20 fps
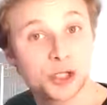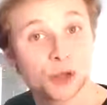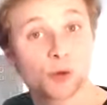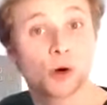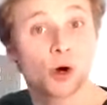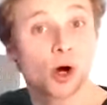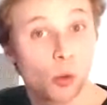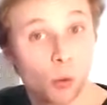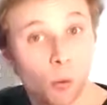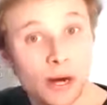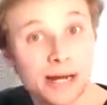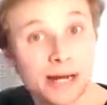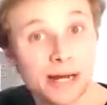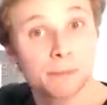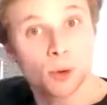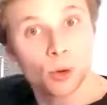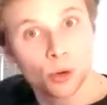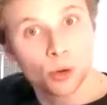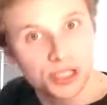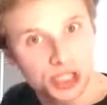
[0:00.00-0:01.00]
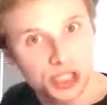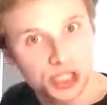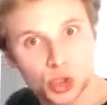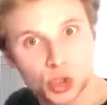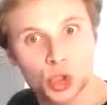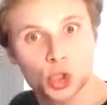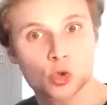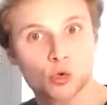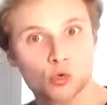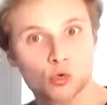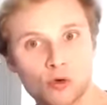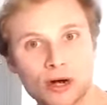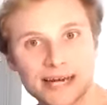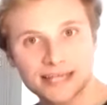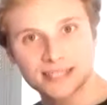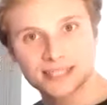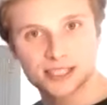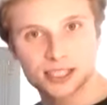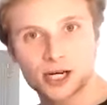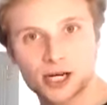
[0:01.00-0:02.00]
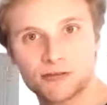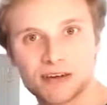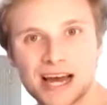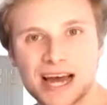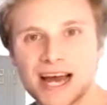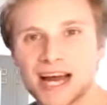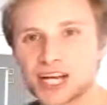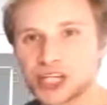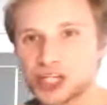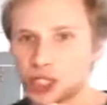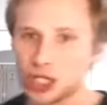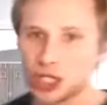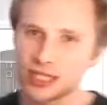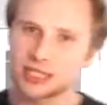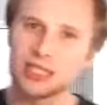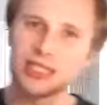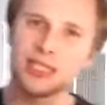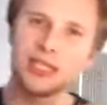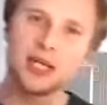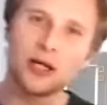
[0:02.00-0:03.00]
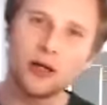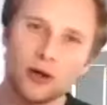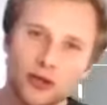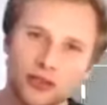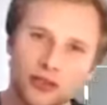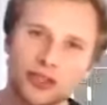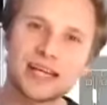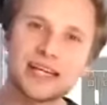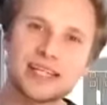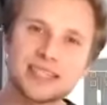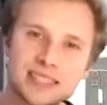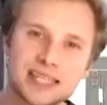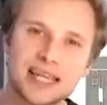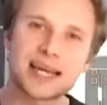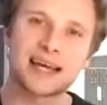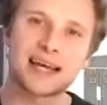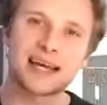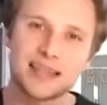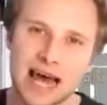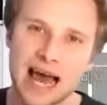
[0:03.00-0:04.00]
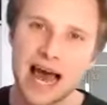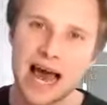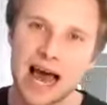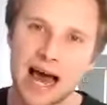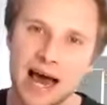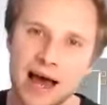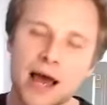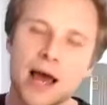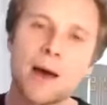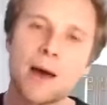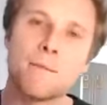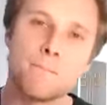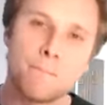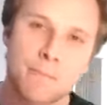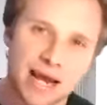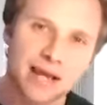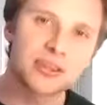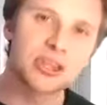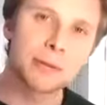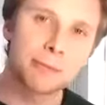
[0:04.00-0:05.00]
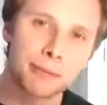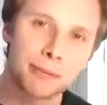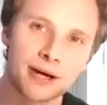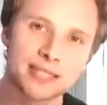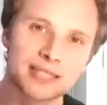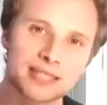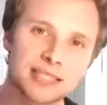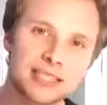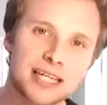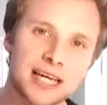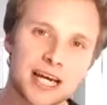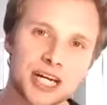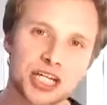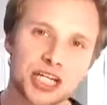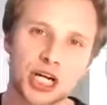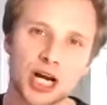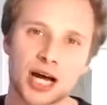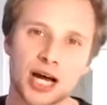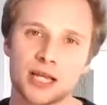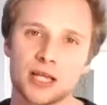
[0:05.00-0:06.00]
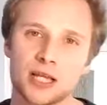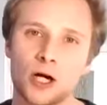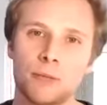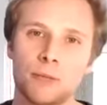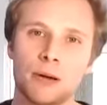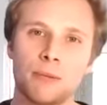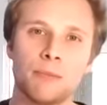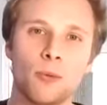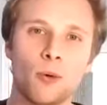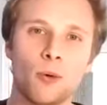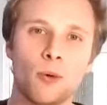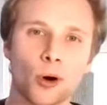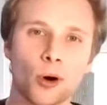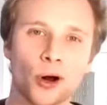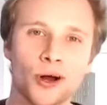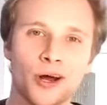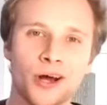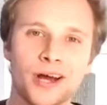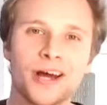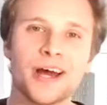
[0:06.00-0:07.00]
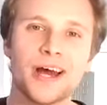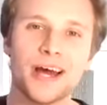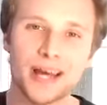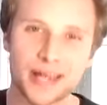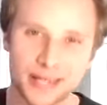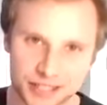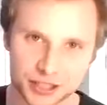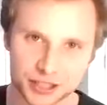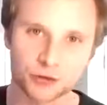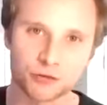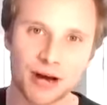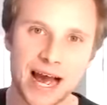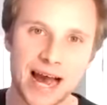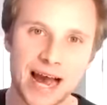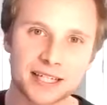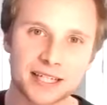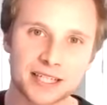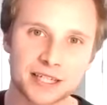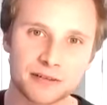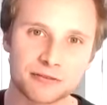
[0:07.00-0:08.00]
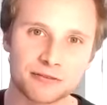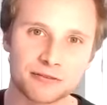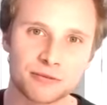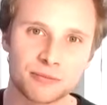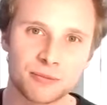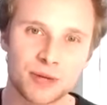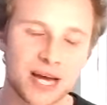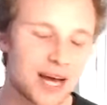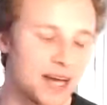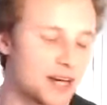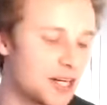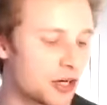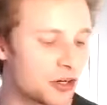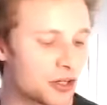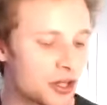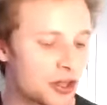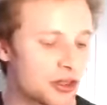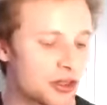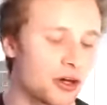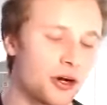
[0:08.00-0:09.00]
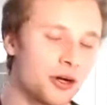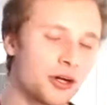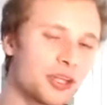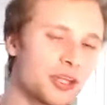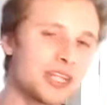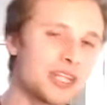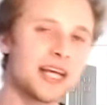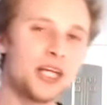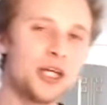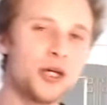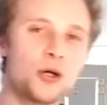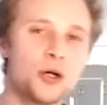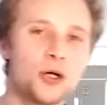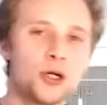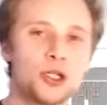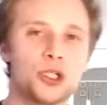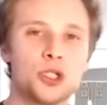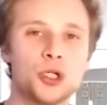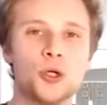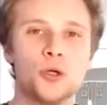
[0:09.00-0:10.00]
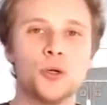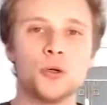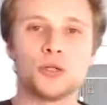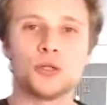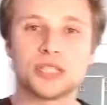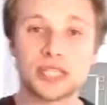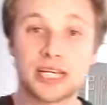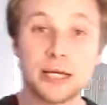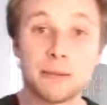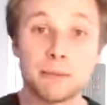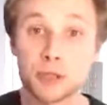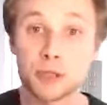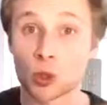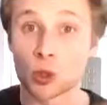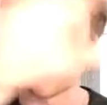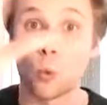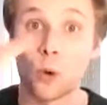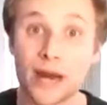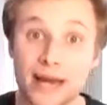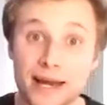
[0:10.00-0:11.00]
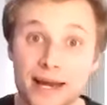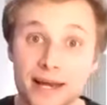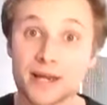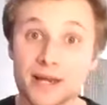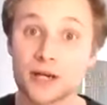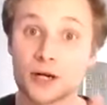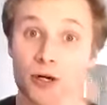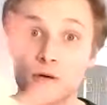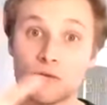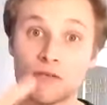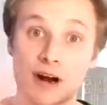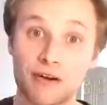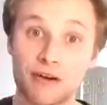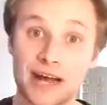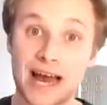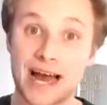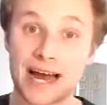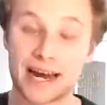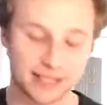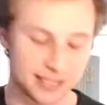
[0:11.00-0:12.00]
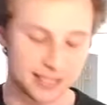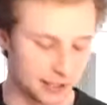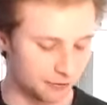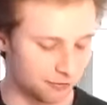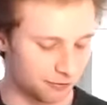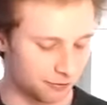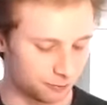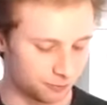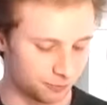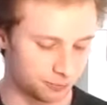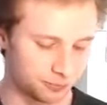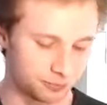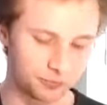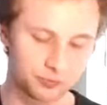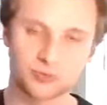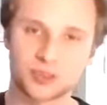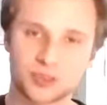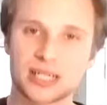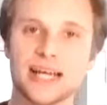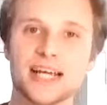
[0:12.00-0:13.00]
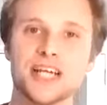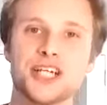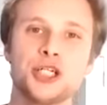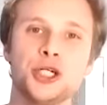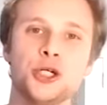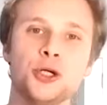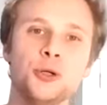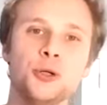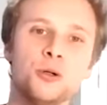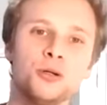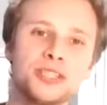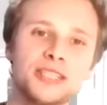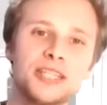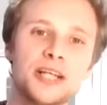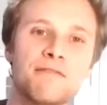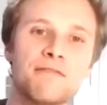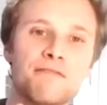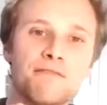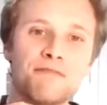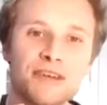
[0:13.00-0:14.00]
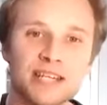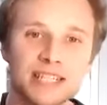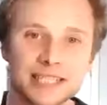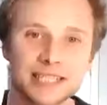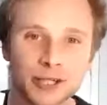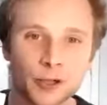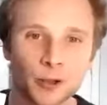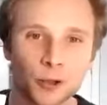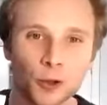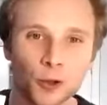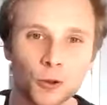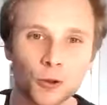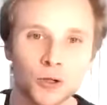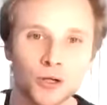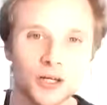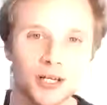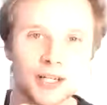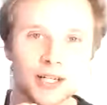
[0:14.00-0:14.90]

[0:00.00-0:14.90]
you, or a whiteboard, and you could write stuff. Just little things like that make the presentation a little bit more interactive. Now, the third thing you could do to keep your window very active is use the physical